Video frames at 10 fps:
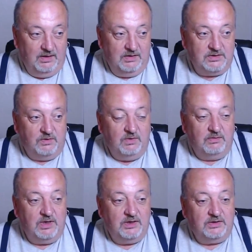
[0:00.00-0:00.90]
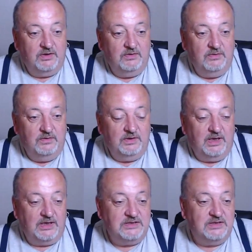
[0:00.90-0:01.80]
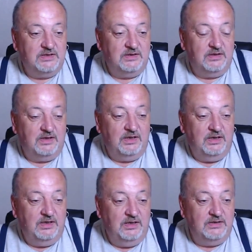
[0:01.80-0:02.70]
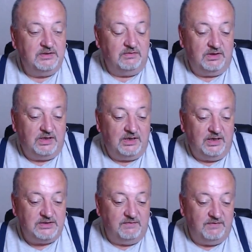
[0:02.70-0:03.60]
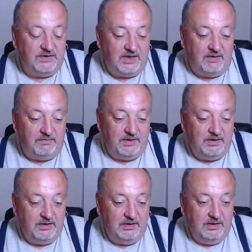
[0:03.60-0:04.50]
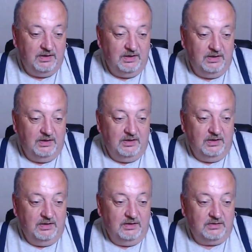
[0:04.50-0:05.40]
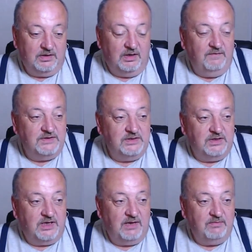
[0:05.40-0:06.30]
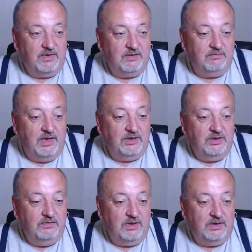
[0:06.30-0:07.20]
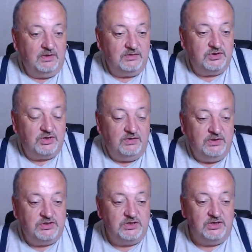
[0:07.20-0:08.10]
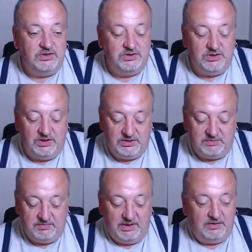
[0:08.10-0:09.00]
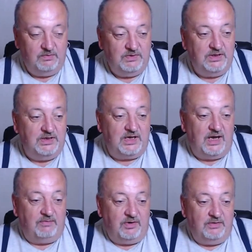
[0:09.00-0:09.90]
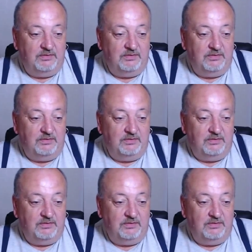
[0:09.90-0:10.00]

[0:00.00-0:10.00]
So what I'm going to do next is I'm going to connect everything up, dive into the camera menu, and I'll show you the changes you need to make within the camera.